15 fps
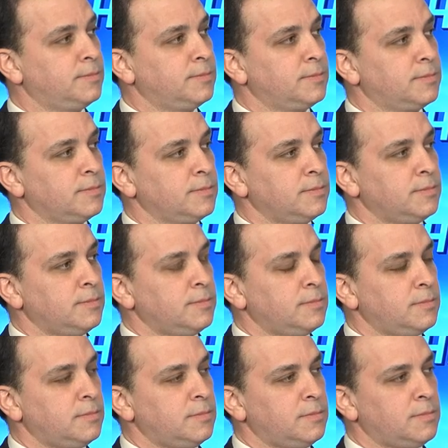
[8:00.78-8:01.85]

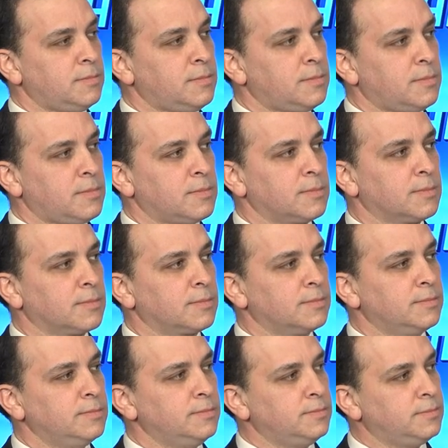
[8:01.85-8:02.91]

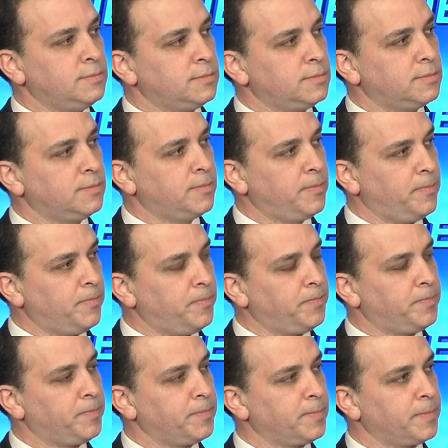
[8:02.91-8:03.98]

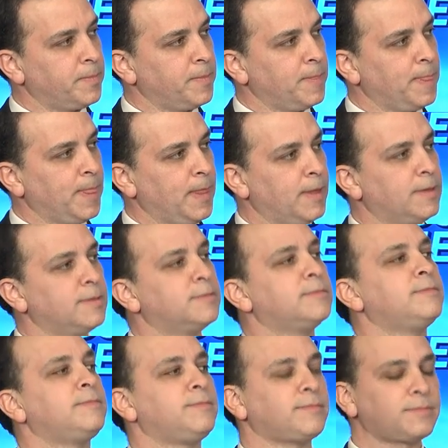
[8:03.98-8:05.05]

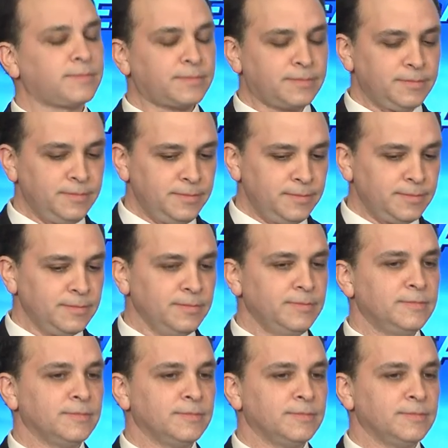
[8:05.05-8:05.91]
(silent)